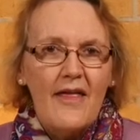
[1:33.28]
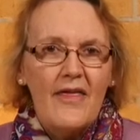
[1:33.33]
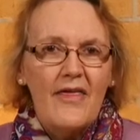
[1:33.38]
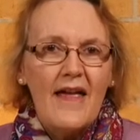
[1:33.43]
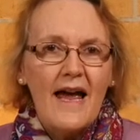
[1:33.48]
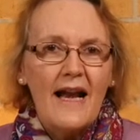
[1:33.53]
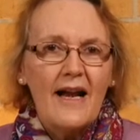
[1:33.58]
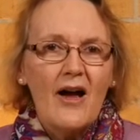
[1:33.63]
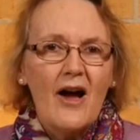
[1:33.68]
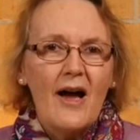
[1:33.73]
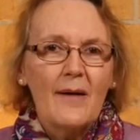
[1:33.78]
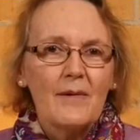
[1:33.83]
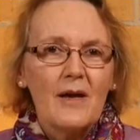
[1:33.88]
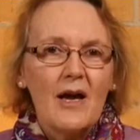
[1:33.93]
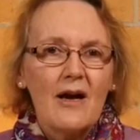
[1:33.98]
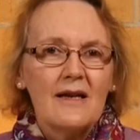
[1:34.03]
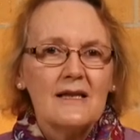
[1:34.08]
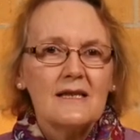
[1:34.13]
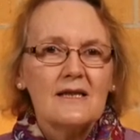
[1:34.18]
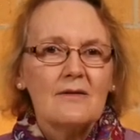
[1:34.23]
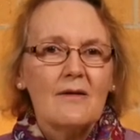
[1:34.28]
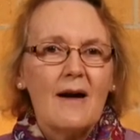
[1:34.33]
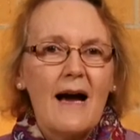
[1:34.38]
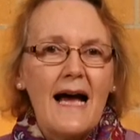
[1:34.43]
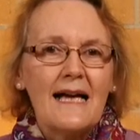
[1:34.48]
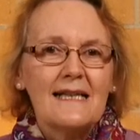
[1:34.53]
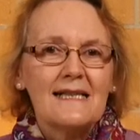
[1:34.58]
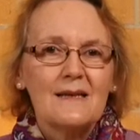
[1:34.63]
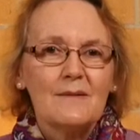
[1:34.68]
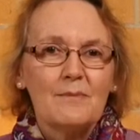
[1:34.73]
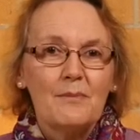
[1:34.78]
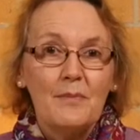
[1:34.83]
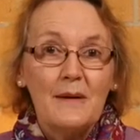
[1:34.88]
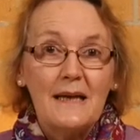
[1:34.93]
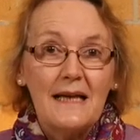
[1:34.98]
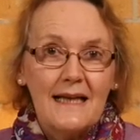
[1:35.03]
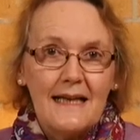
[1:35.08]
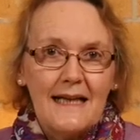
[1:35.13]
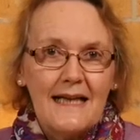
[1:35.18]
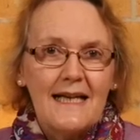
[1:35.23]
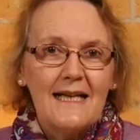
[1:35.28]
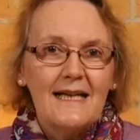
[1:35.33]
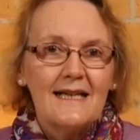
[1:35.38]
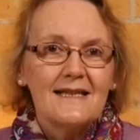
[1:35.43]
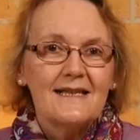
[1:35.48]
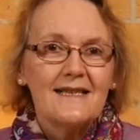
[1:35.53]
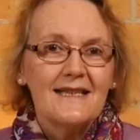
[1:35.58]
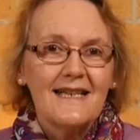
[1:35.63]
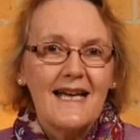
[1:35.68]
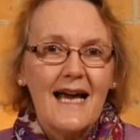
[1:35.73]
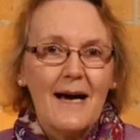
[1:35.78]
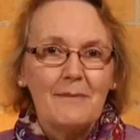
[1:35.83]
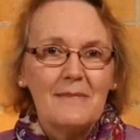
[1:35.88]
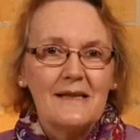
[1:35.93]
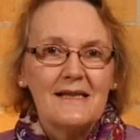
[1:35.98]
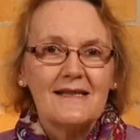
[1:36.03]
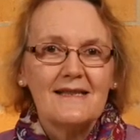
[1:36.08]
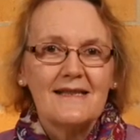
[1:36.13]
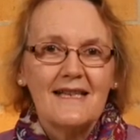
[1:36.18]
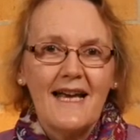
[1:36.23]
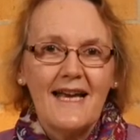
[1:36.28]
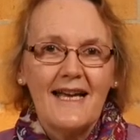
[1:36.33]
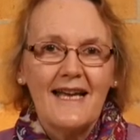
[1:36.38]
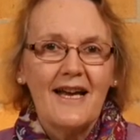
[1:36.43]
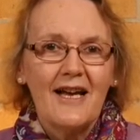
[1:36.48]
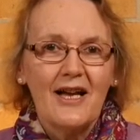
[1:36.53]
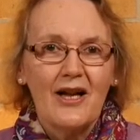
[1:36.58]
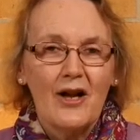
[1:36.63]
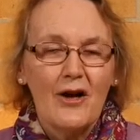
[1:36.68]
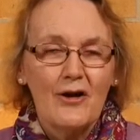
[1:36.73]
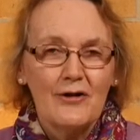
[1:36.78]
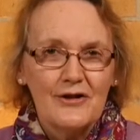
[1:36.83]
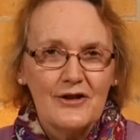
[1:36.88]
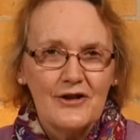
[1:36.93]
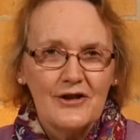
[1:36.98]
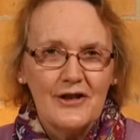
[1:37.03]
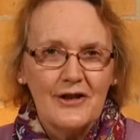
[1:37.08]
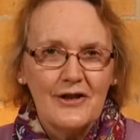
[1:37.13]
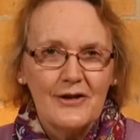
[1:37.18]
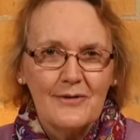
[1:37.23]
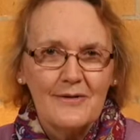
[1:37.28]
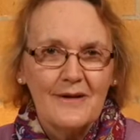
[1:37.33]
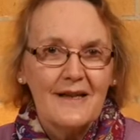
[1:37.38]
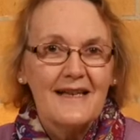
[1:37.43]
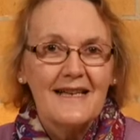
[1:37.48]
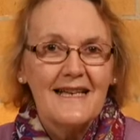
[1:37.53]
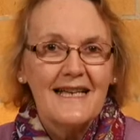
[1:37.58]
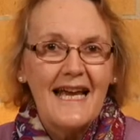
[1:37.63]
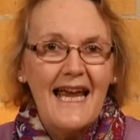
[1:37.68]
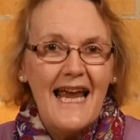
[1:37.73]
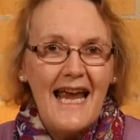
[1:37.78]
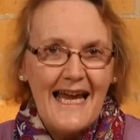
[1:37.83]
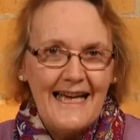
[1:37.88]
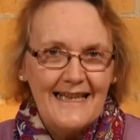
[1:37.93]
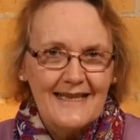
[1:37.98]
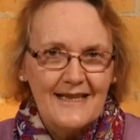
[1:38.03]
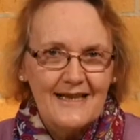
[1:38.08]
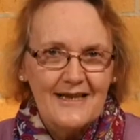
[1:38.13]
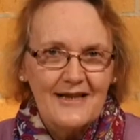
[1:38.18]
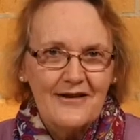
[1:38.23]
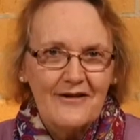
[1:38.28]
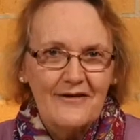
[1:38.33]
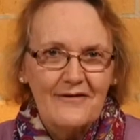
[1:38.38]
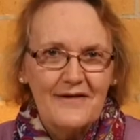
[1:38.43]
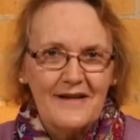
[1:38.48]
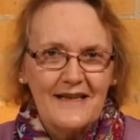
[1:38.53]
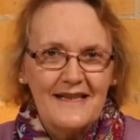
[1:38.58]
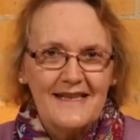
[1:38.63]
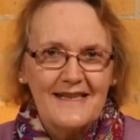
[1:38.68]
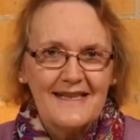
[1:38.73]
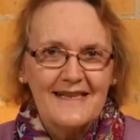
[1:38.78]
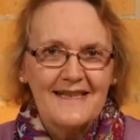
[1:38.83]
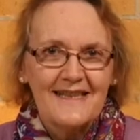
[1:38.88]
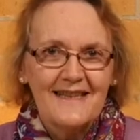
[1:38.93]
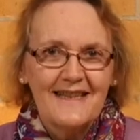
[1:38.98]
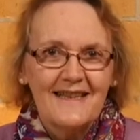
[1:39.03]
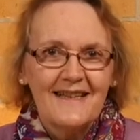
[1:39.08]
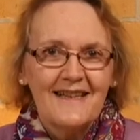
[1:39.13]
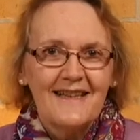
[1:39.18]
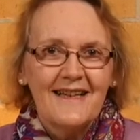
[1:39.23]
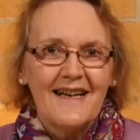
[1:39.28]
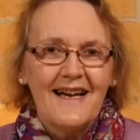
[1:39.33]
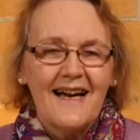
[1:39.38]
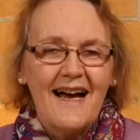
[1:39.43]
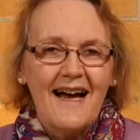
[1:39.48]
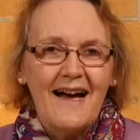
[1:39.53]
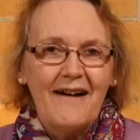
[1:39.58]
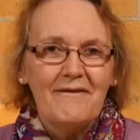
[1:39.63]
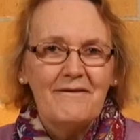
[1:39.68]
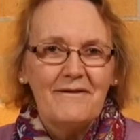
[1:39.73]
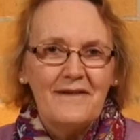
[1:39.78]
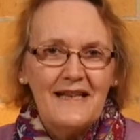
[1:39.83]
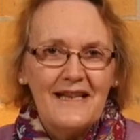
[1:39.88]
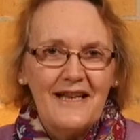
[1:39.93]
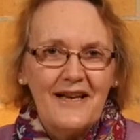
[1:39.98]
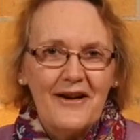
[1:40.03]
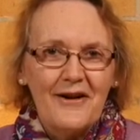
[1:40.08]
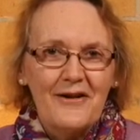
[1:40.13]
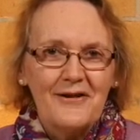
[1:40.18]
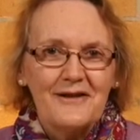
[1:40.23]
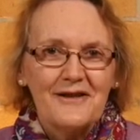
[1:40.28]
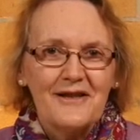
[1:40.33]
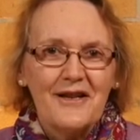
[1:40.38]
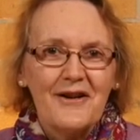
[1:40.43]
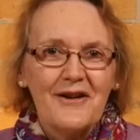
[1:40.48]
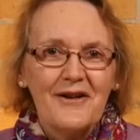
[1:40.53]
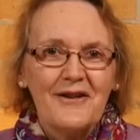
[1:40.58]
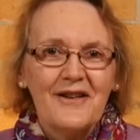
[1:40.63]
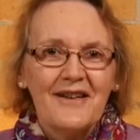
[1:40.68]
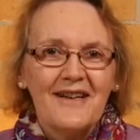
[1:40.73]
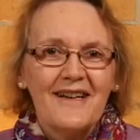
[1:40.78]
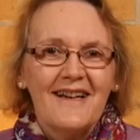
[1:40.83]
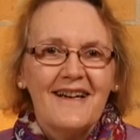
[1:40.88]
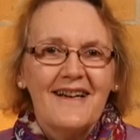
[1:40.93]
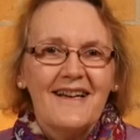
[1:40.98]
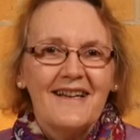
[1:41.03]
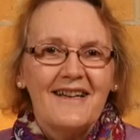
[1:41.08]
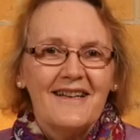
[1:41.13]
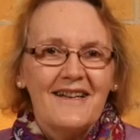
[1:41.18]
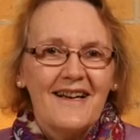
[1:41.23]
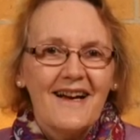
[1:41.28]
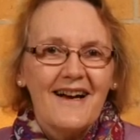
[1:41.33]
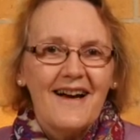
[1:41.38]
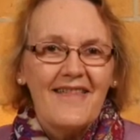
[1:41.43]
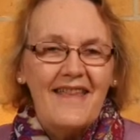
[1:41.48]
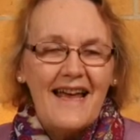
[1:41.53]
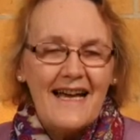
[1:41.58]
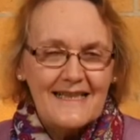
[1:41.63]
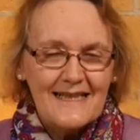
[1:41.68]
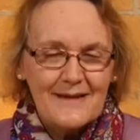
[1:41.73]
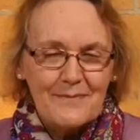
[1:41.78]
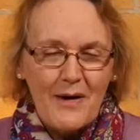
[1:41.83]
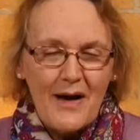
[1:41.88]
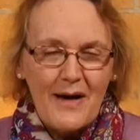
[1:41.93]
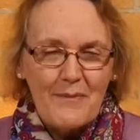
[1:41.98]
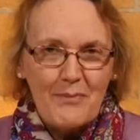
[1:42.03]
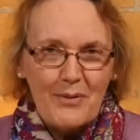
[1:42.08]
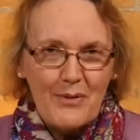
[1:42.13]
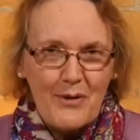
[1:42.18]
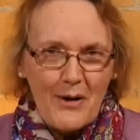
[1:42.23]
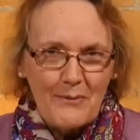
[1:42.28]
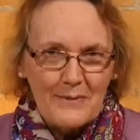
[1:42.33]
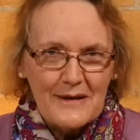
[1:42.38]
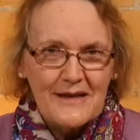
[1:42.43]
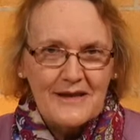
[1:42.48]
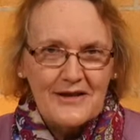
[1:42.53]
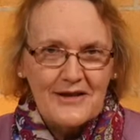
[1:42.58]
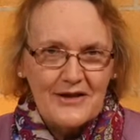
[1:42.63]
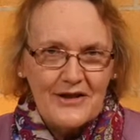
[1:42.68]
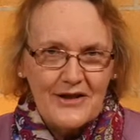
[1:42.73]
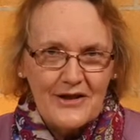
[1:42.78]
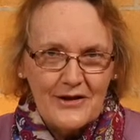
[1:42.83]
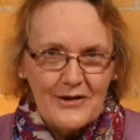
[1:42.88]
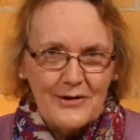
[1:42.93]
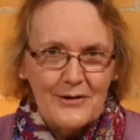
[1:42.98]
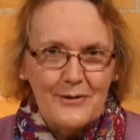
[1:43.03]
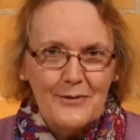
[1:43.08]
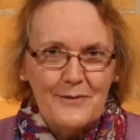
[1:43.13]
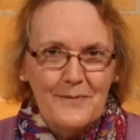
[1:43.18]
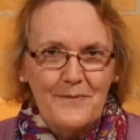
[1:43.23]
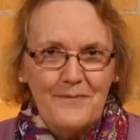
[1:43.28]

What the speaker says: that I'm going to ask Billy to come and say hello to you at the end of this video. So that's my promise to you.